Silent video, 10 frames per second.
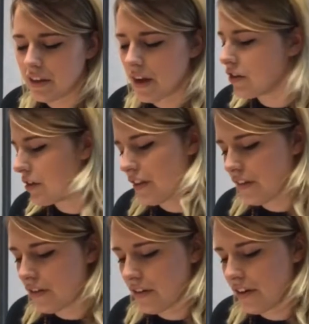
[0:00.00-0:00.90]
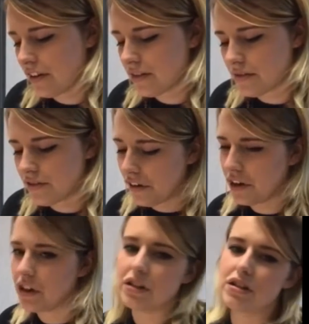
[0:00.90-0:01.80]
I don't think Siri's very
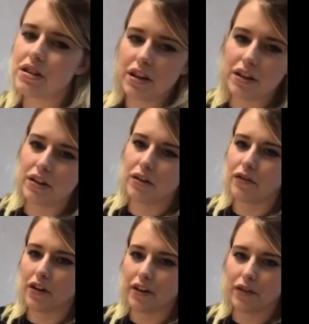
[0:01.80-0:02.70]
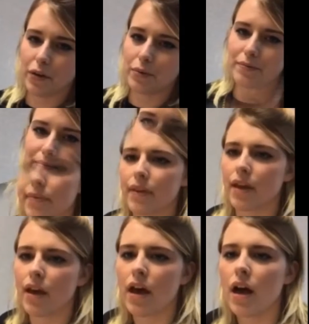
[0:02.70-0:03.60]
good for iPhone.
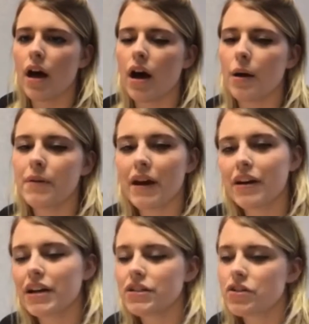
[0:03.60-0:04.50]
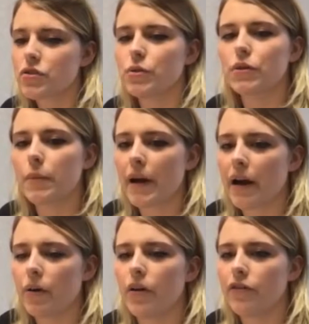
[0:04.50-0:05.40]
I'm now going to talk
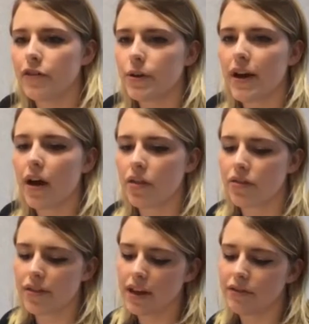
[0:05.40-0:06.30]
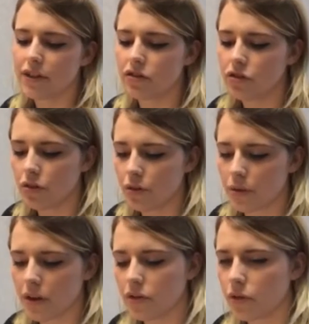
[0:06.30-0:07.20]
about a few health and safety issues
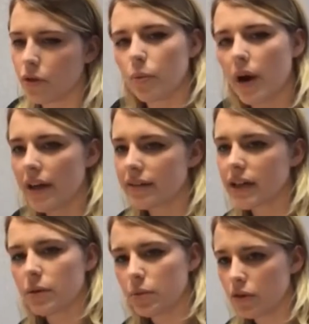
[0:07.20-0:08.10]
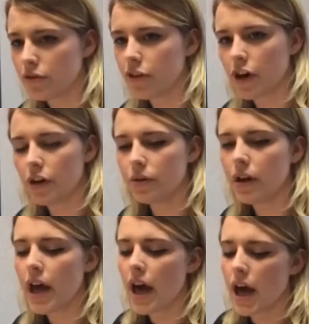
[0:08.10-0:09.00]
as to where to keep your
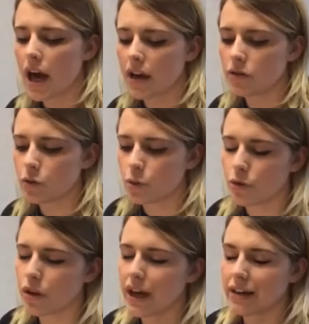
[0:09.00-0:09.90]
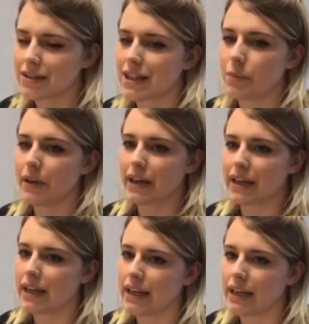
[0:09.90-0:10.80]
phone, and also how to keep it
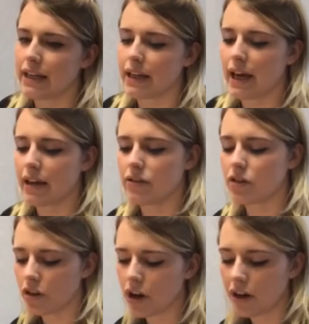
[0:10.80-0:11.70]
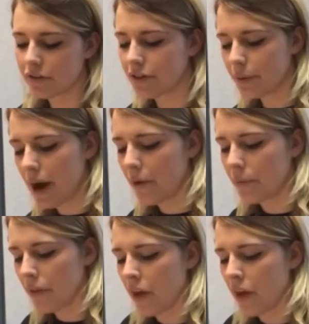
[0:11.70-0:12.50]
clean and look after it well.